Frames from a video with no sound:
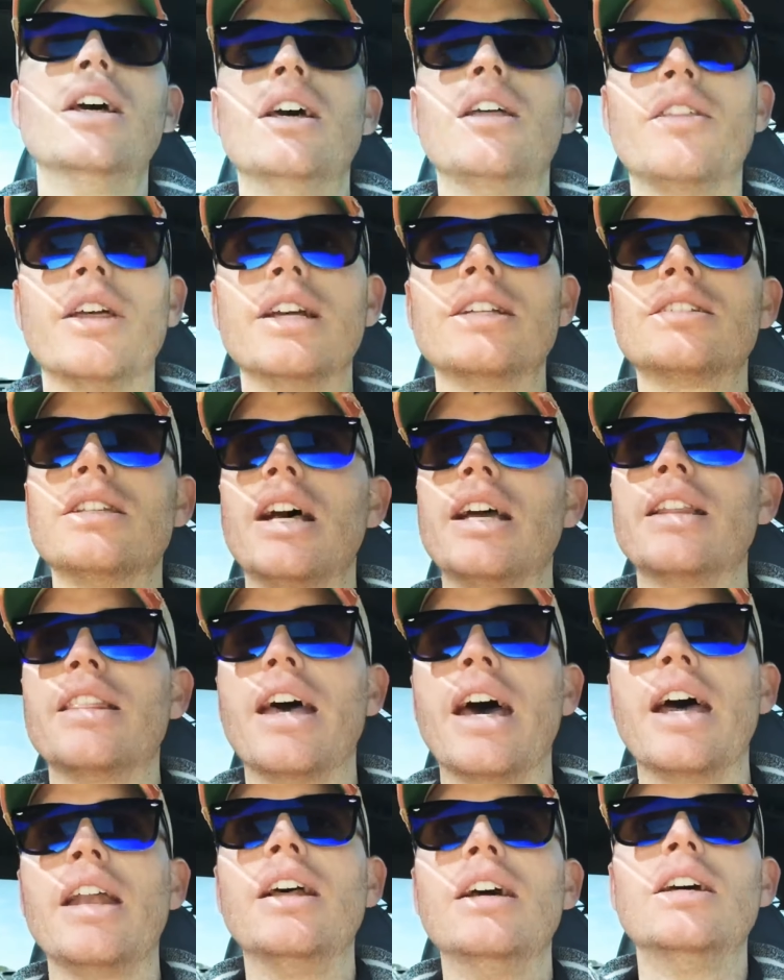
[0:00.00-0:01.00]
Things like
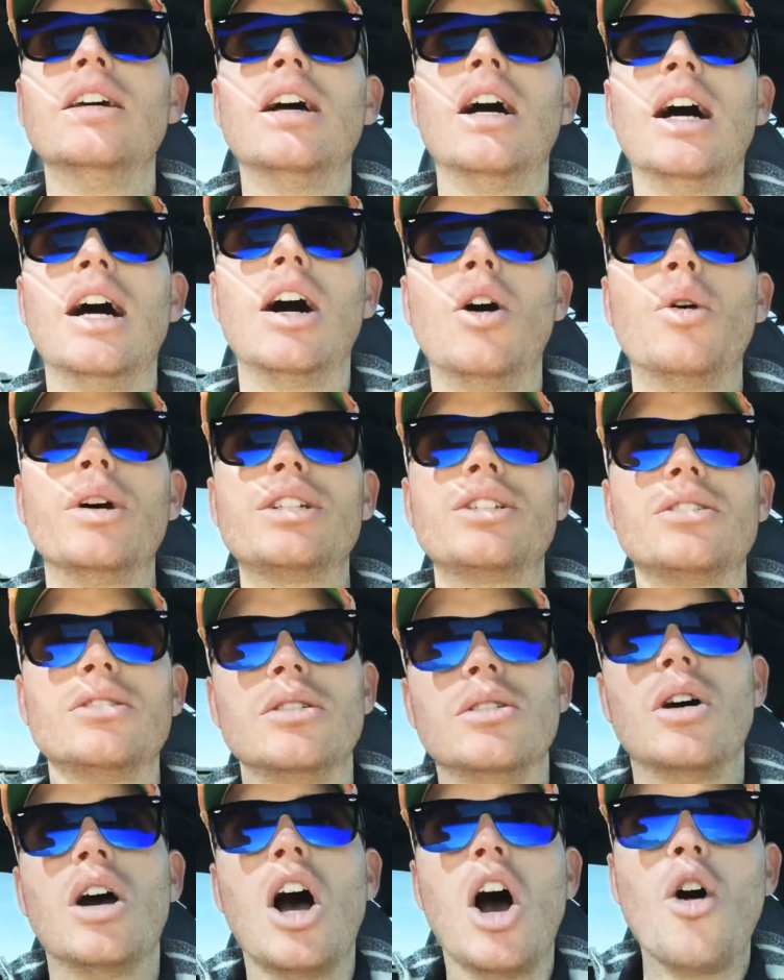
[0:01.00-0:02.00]
that, which
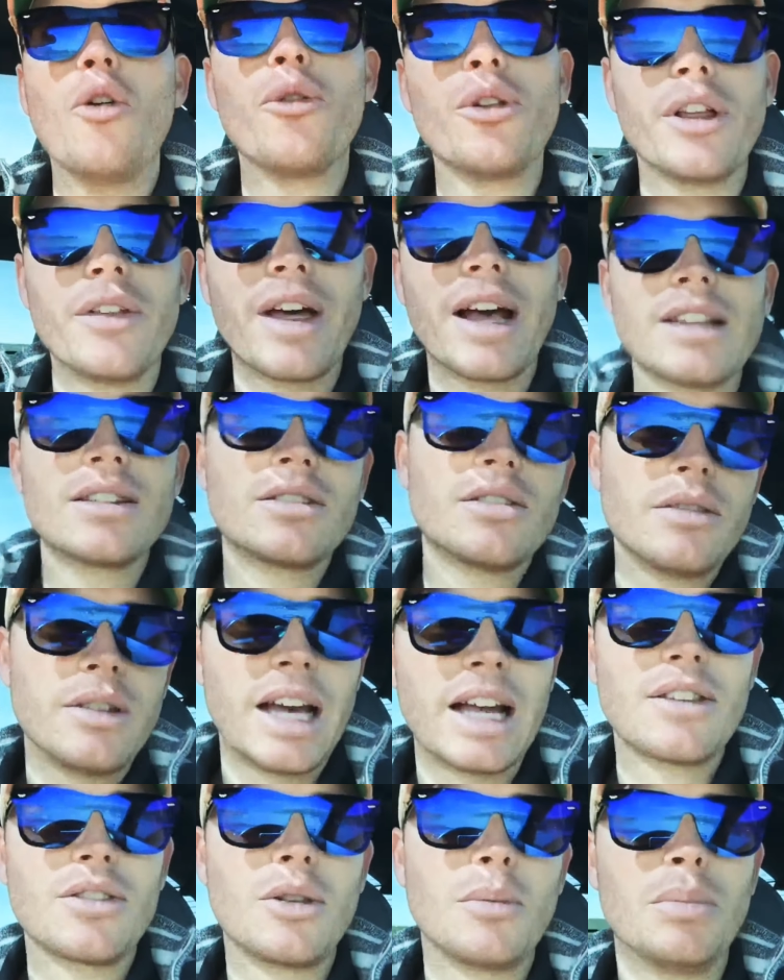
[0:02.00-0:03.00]
hopefully that's
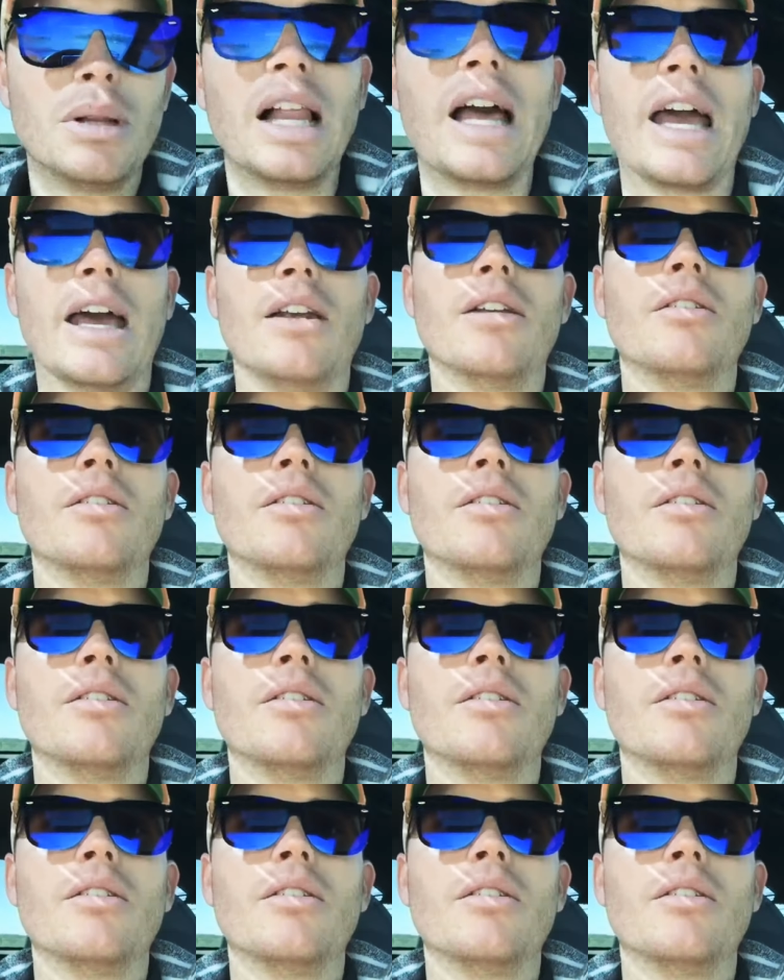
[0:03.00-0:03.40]
the plan.